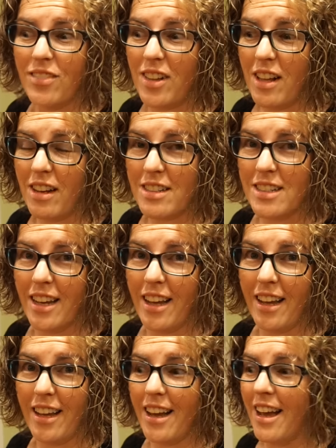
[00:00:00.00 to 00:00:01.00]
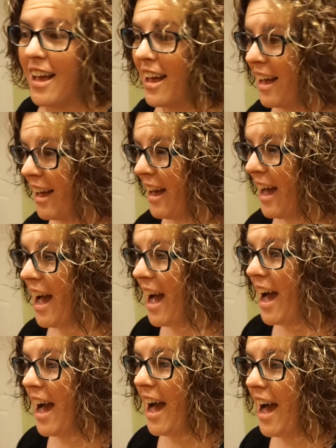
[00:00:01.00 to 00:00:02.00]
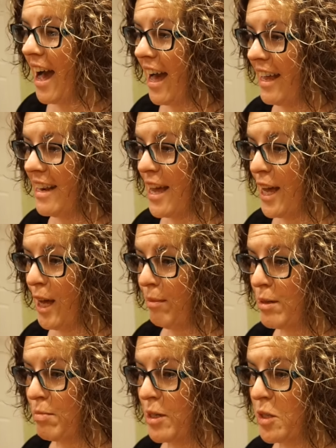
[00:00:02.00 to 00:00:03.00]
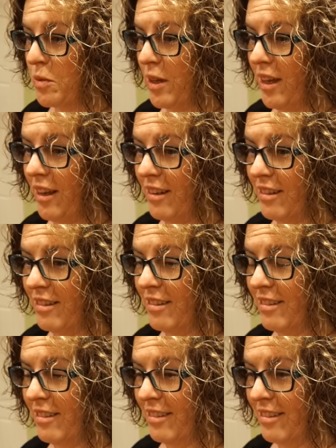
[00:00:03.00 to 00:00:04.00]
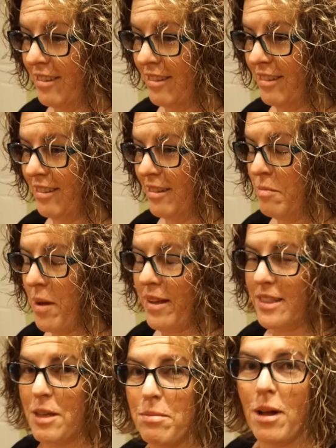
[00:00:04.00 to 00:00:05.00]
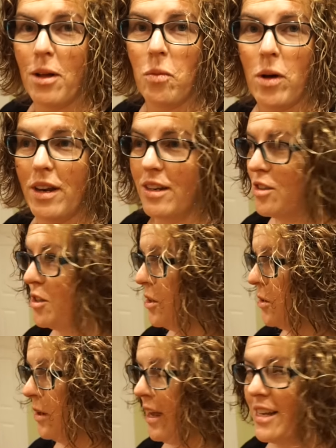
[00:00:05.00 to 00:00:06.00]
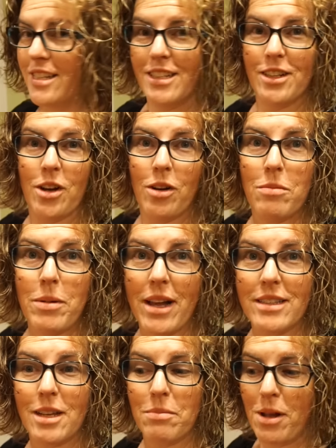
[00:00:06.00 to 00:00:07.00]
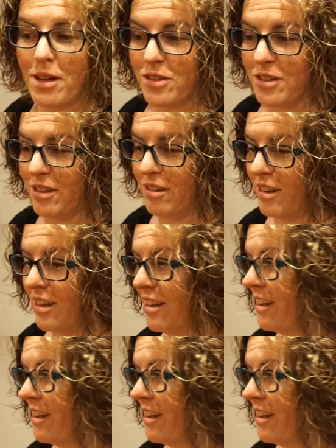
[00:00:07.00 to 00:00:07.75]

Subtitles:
Vlog today. I napped between basketball 1 and 2, and I didn't go to basketball 2.